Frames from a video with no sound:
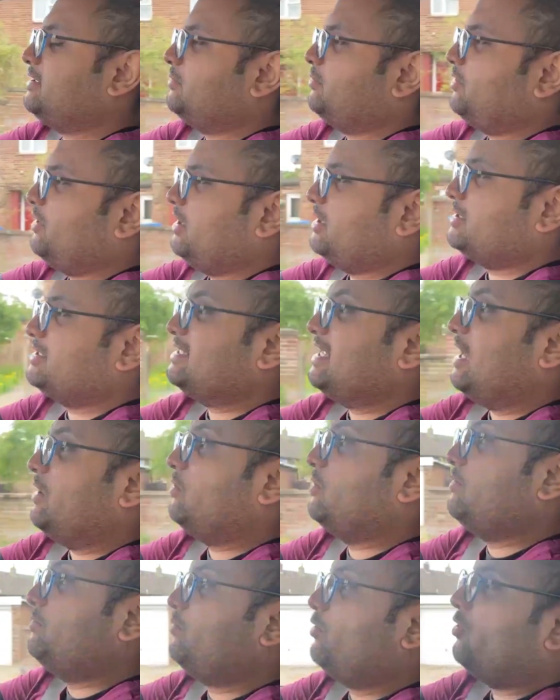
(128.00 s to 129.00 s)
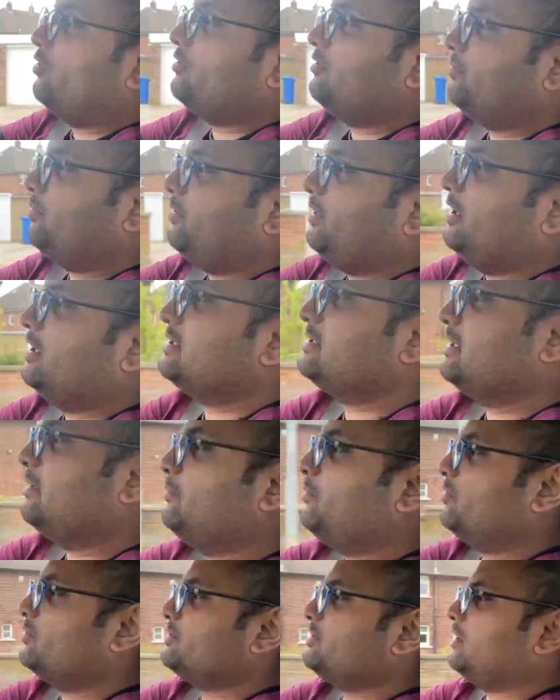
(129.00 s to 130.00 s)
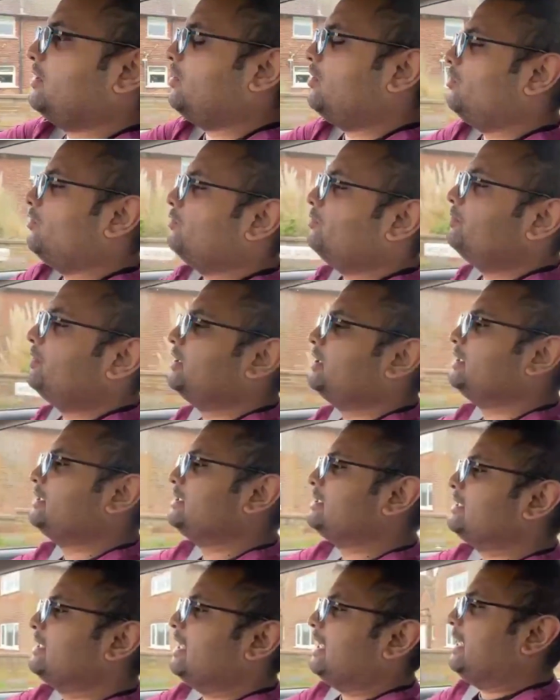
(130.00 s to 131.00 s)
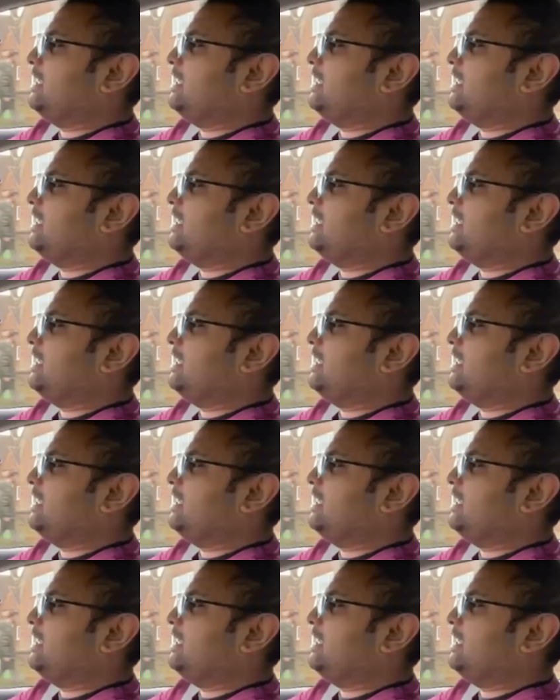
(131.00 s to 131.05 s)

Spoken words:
Prius. Now we've bought the Prius, I bought it home,